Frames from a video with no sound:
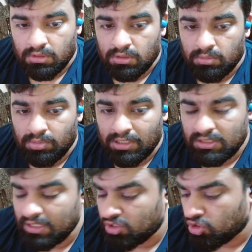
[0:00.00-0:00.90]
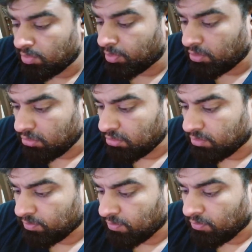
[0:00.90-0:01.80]
because they're cheaper.
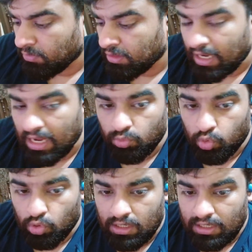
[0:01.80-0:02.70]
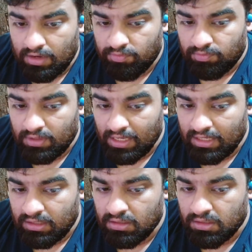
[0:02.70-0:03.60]
I wouldn't have
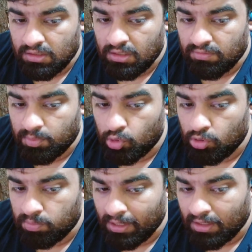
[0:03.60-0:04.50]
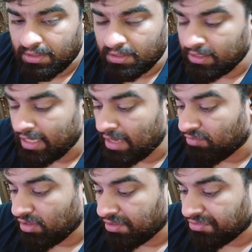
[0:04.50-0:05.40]
taken a Liverpool player until game
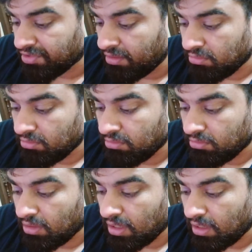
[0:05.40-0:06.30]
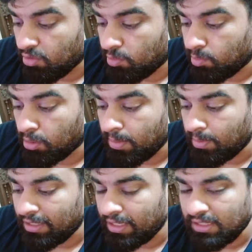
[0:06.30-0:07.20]
week 3, and I would
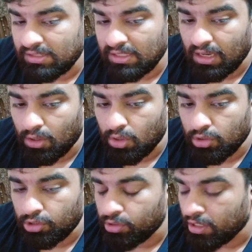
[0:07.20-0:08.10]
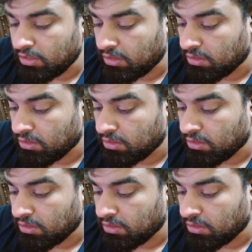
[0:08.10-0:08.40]
probably take Salah or Nunes.